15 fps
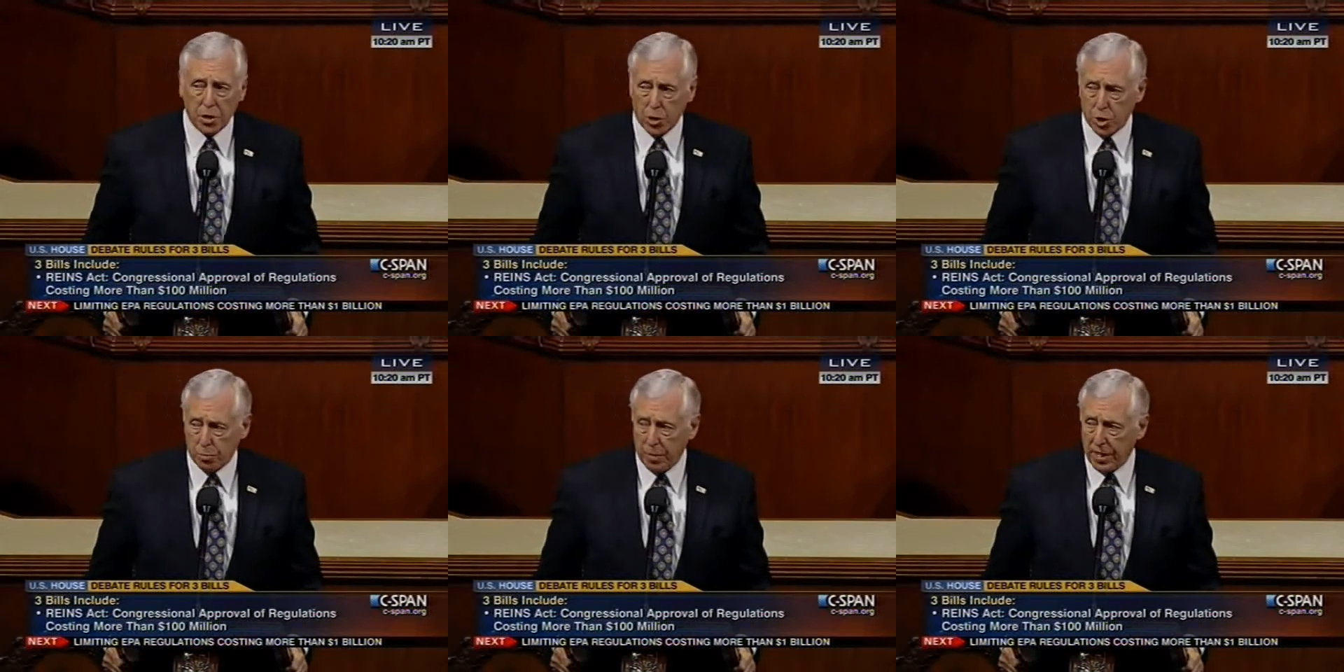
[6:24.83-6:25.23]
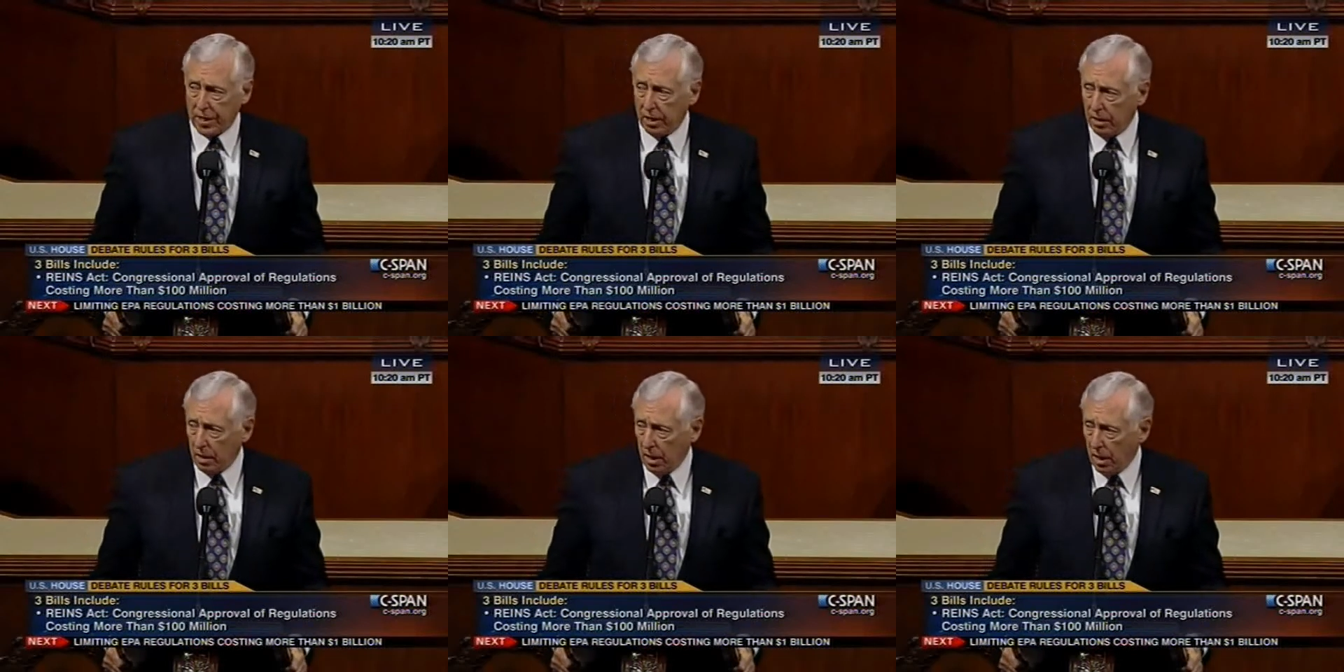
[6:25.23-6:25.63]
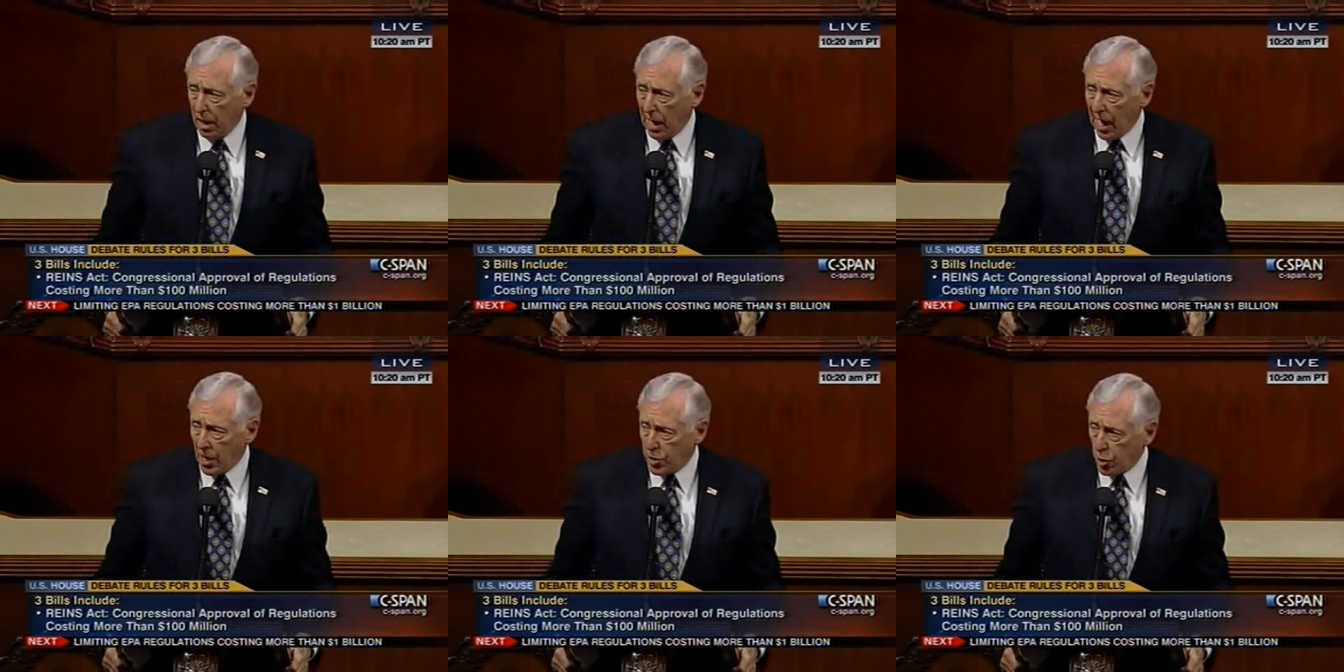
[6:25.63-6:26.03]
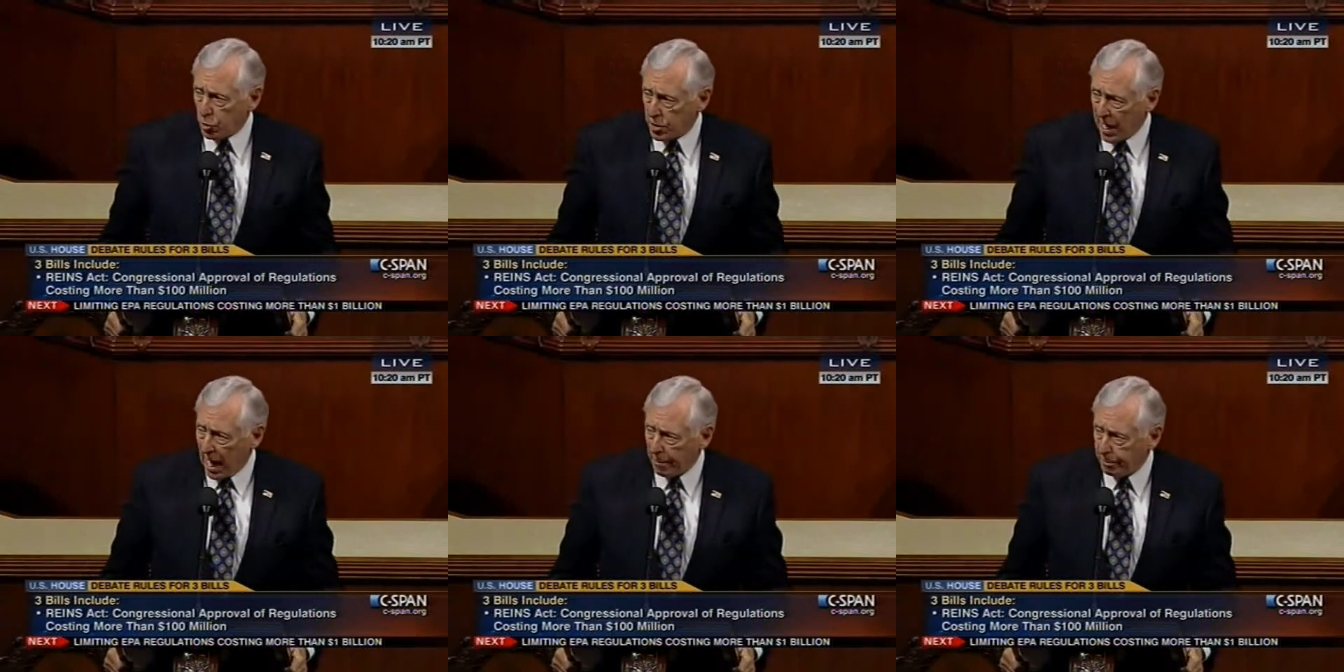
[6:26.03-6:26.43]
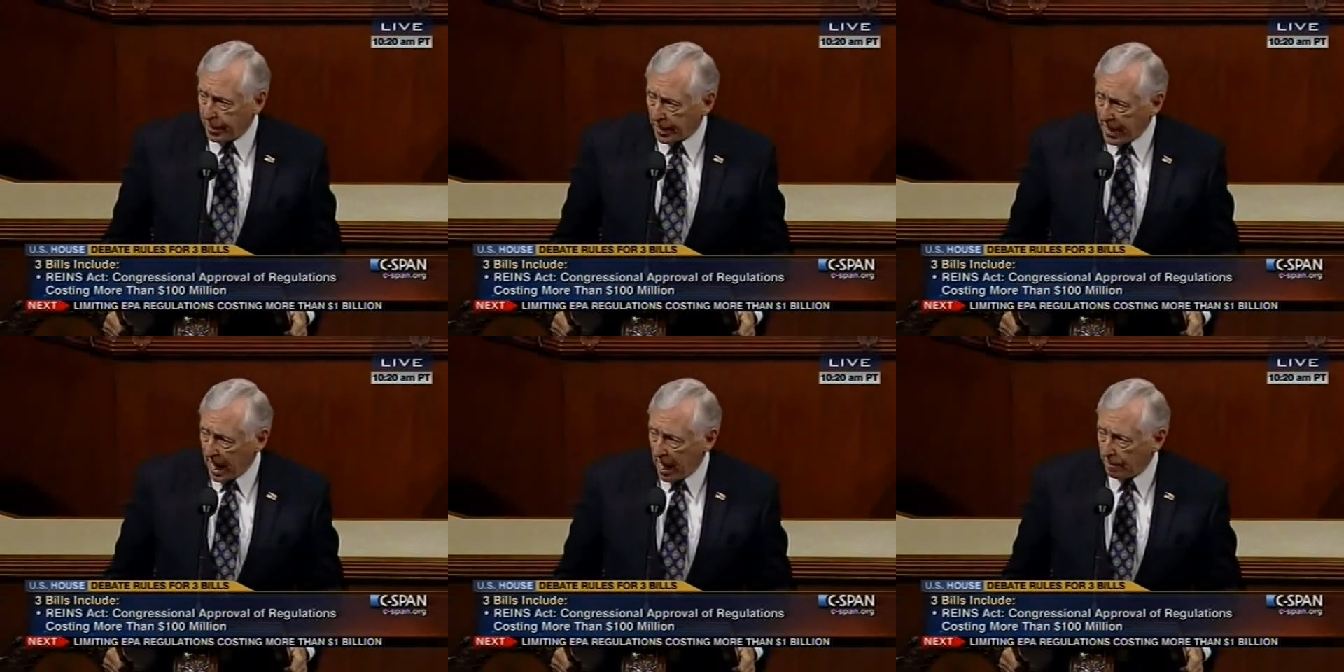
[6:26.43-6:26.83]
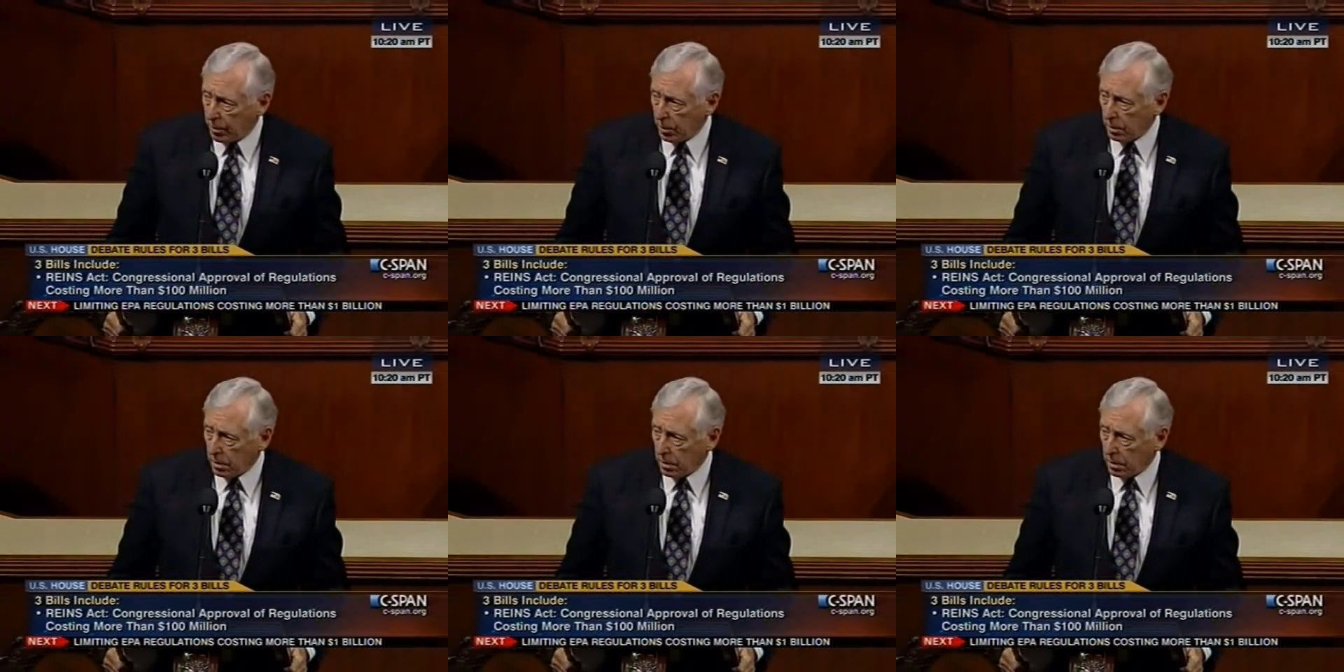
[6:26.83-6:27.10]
Speaker, as you tap the gavel,